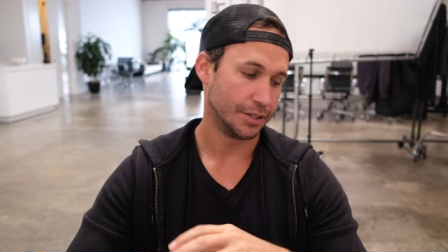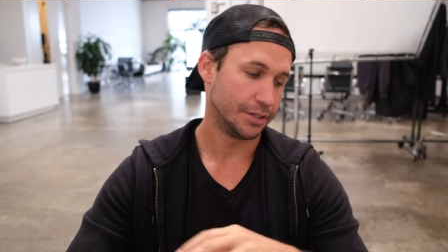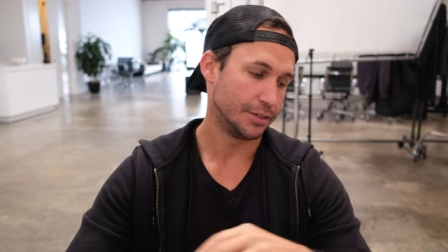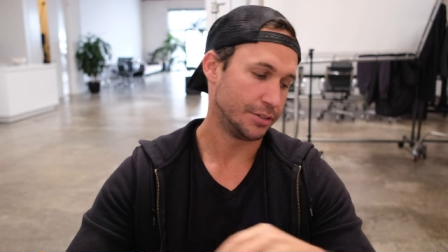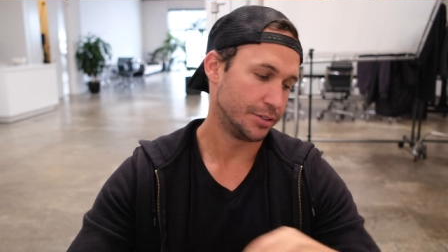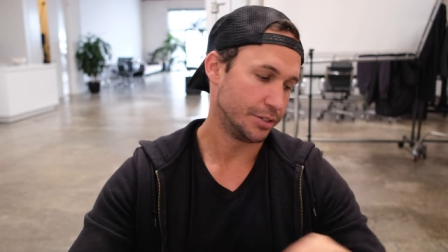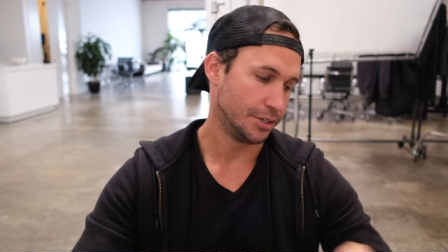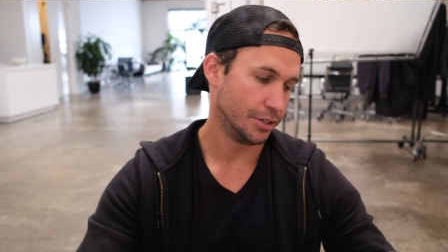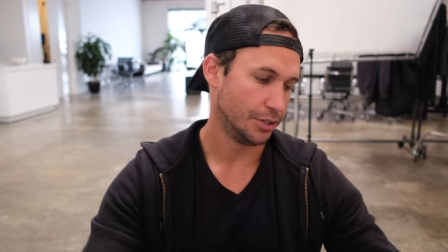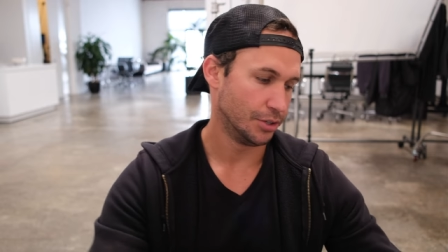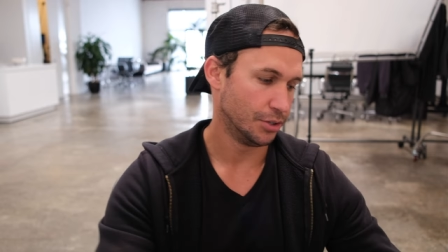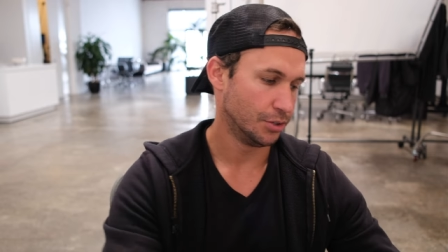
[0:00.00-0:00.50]

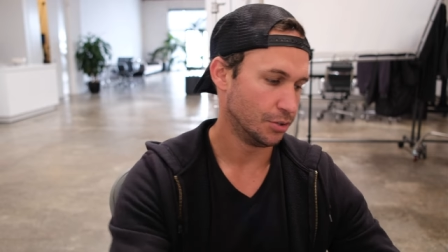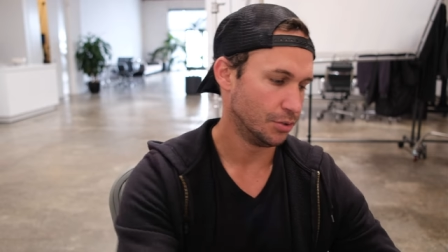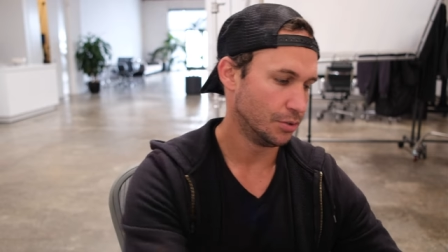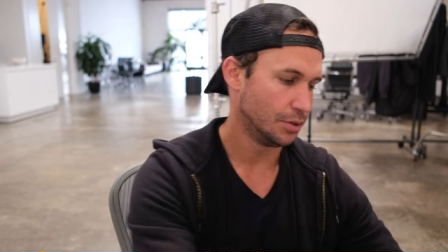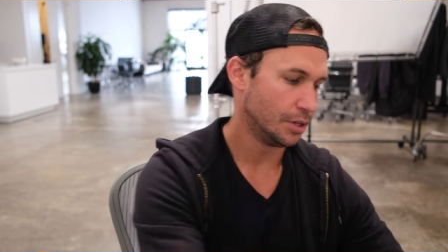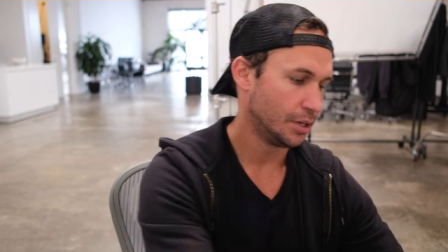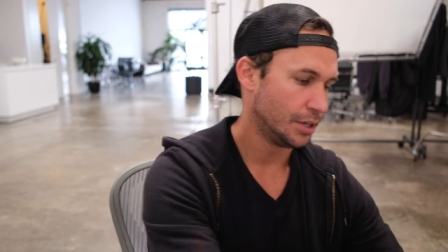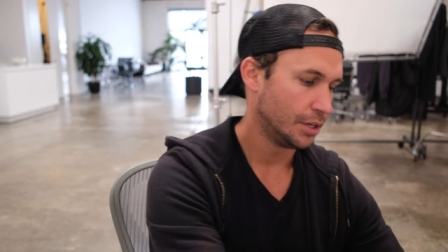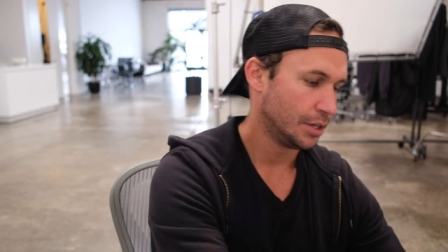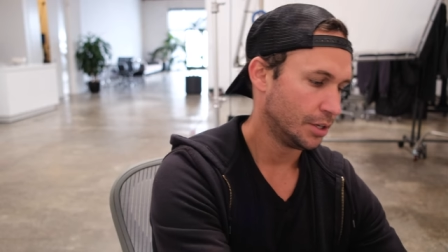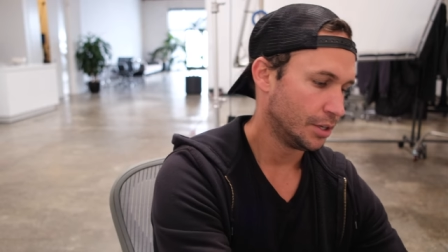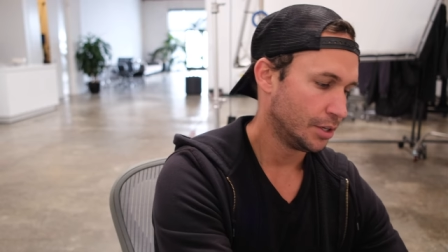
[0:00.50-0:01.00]
So
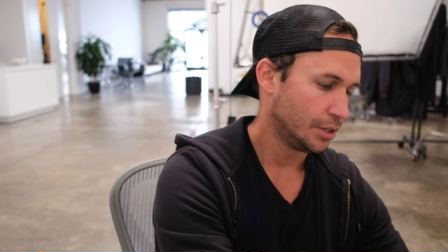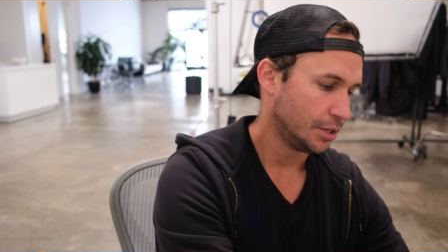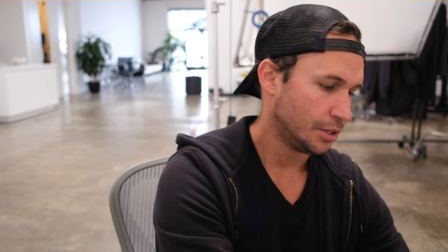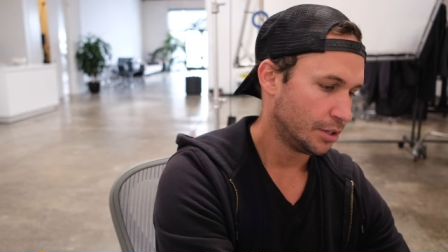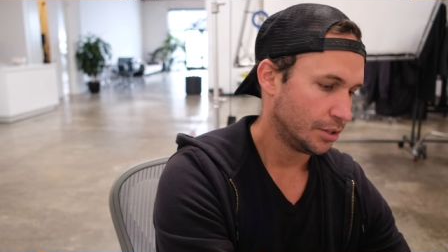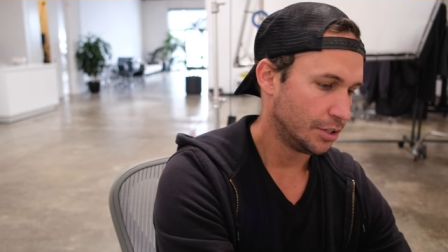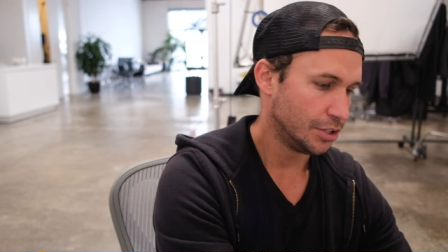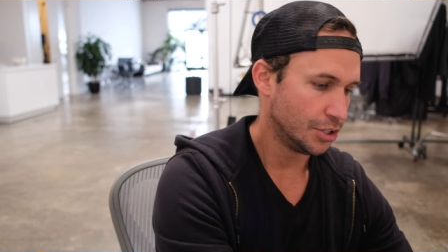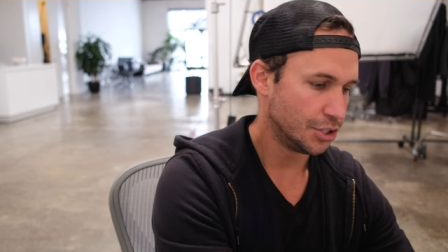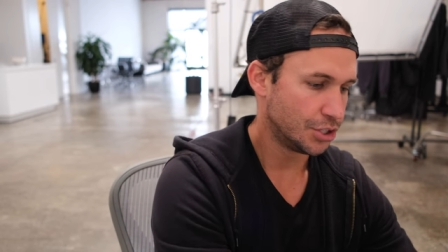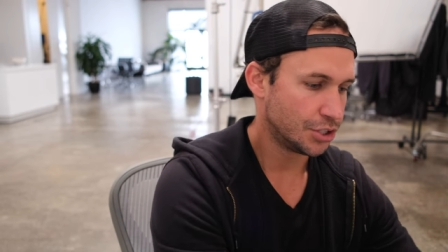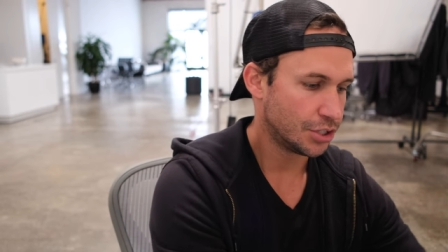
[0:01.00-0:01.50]

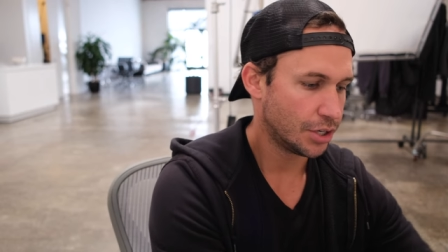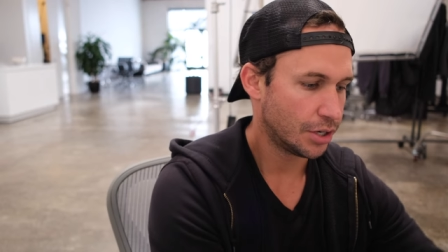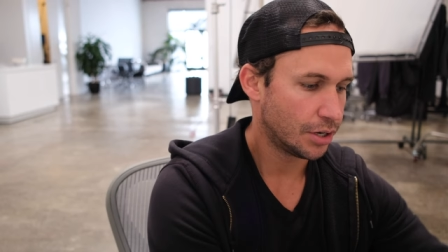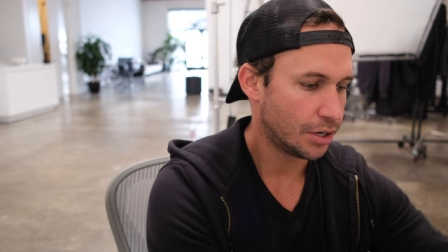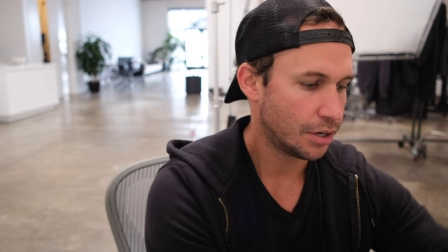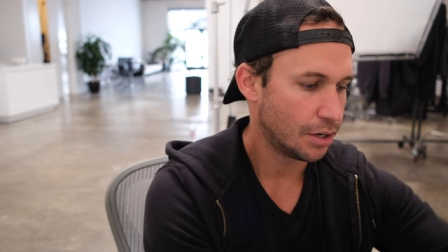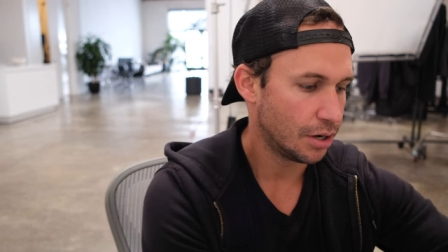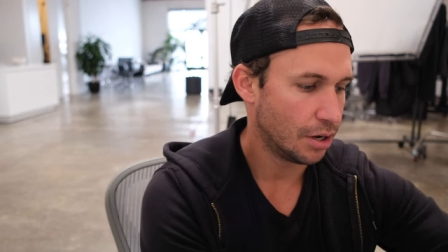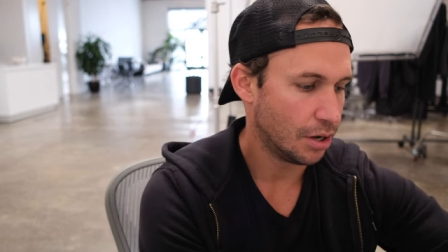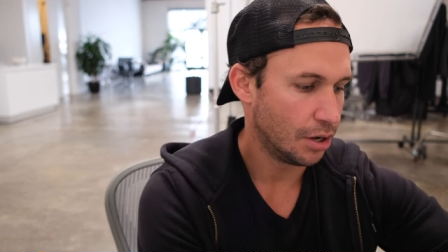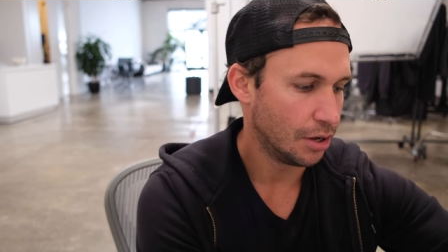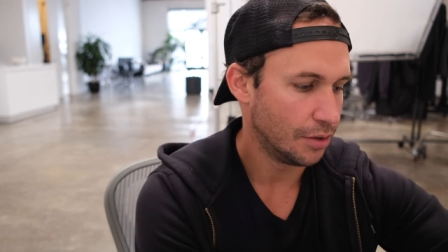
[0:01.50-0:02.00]
the
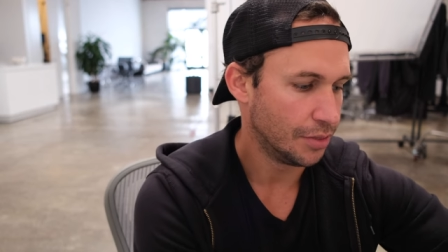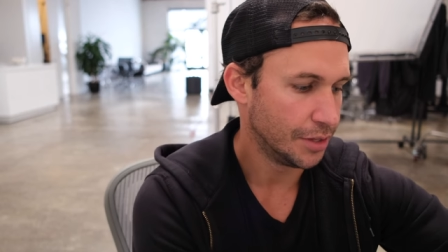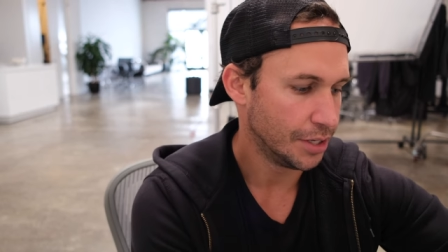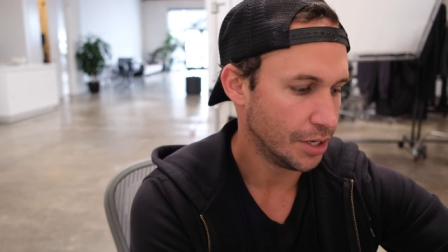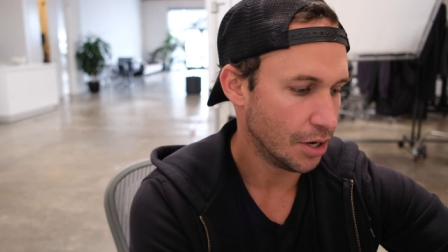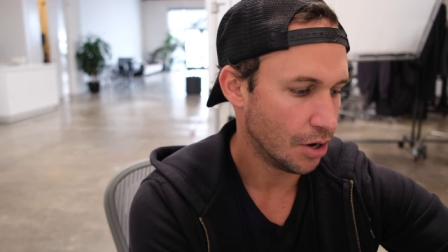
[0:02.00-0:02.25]
shutter on the